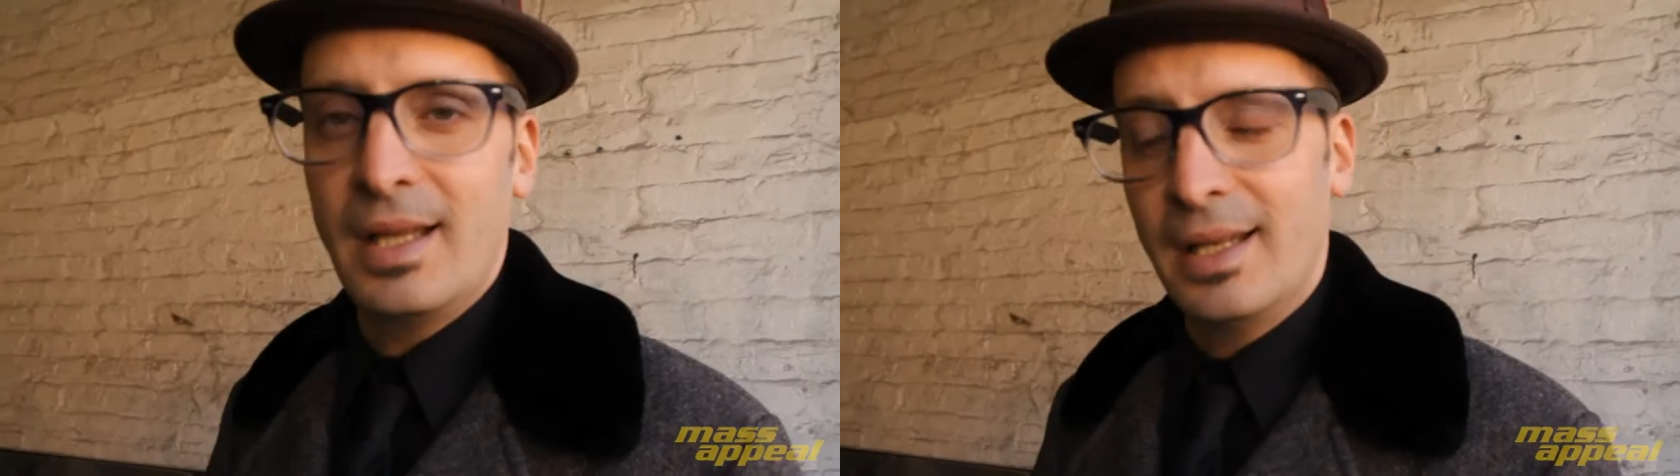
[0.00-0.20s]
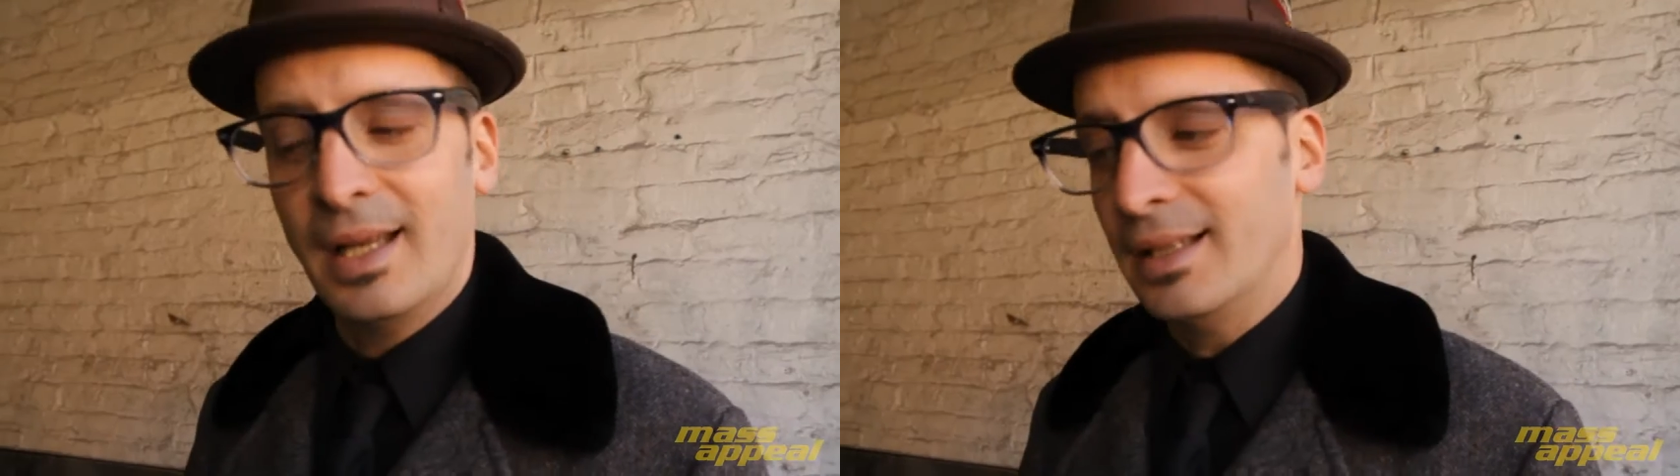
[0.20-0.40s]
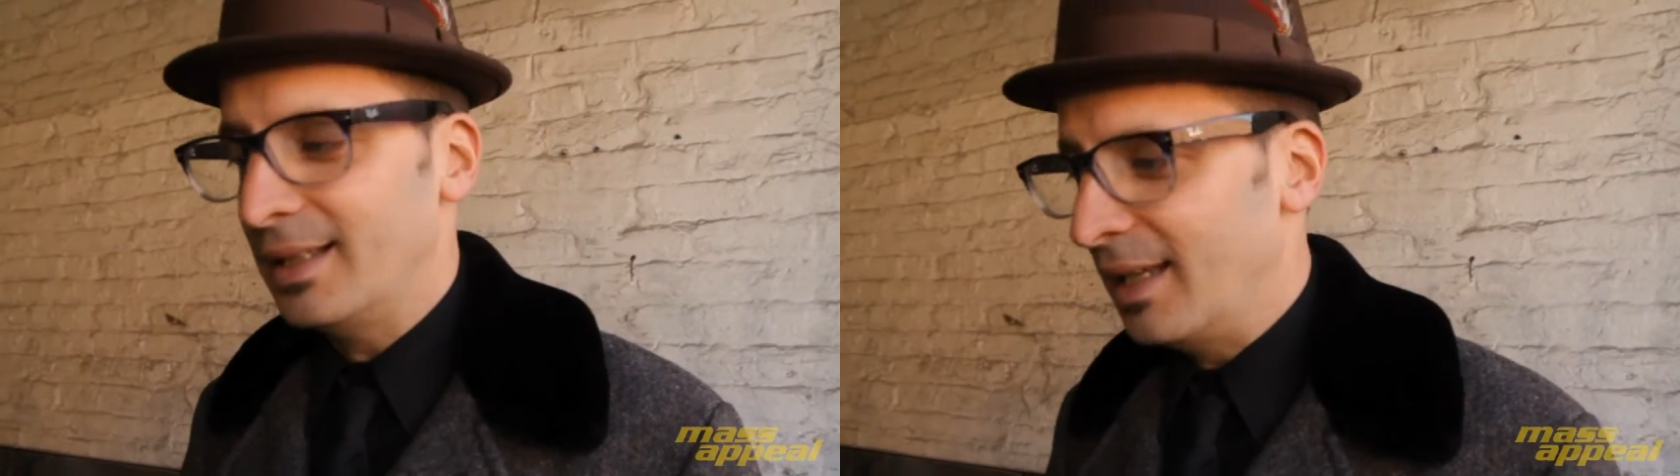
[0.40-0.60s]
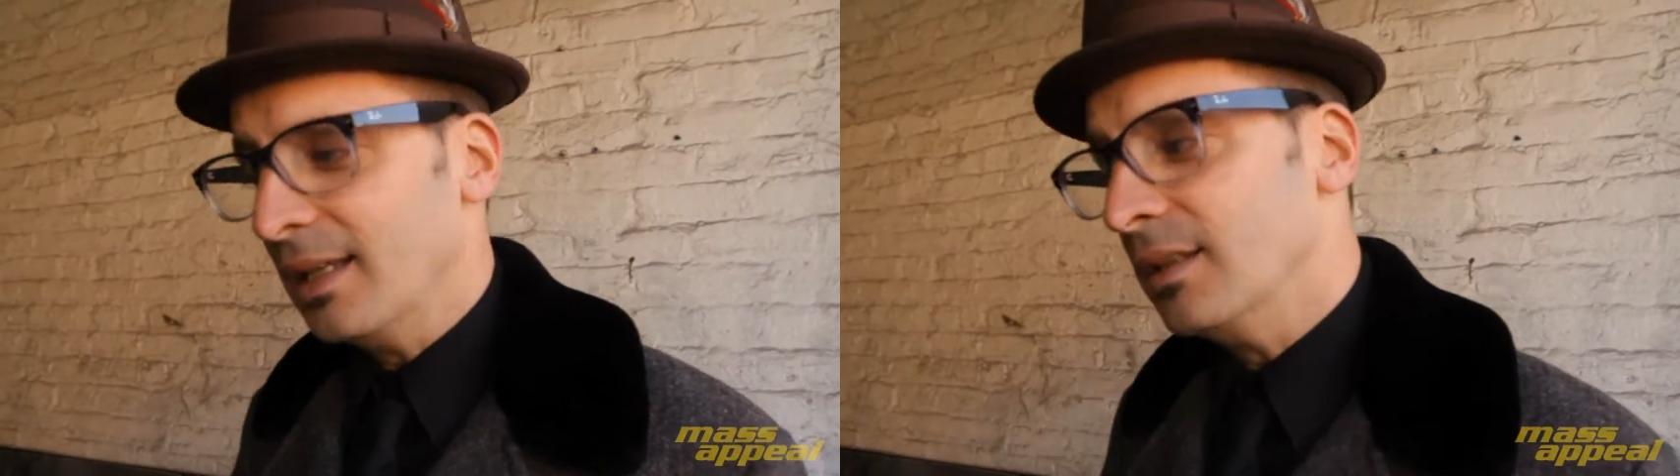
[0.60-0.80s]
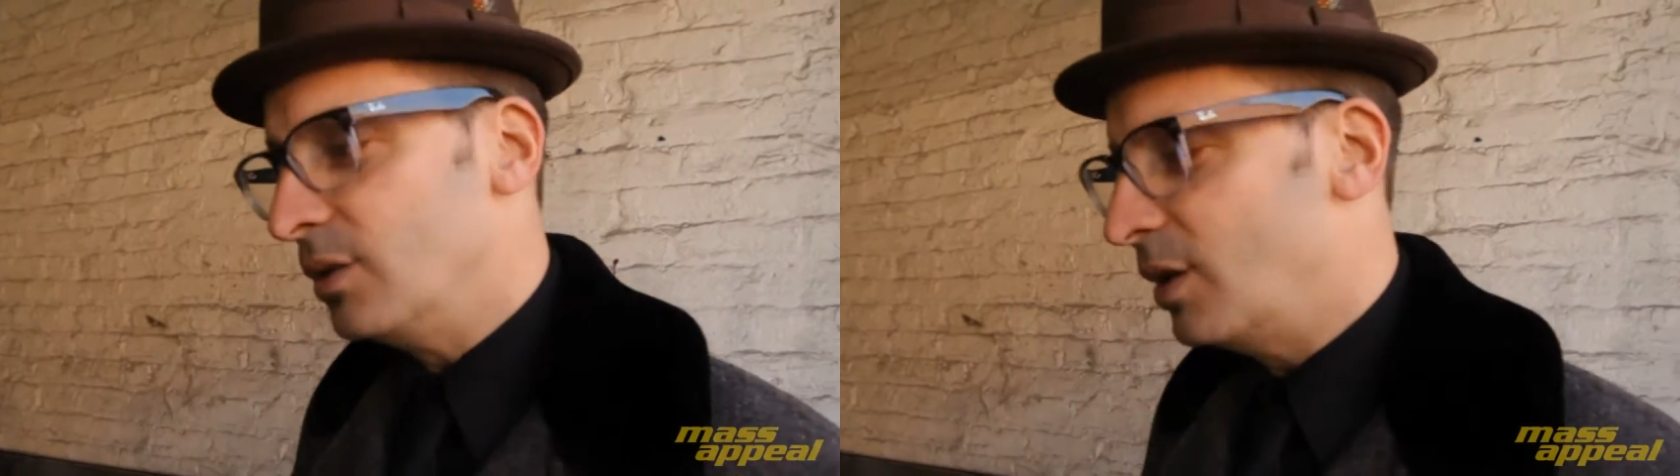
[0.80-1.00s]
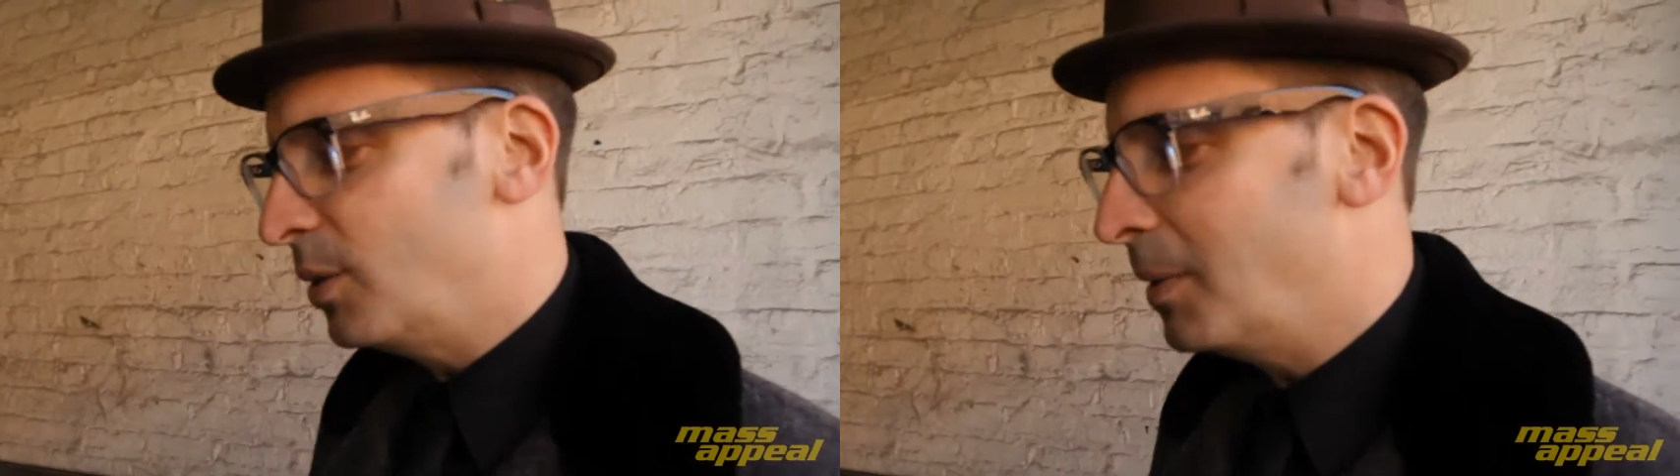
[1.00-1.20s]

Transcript: And you know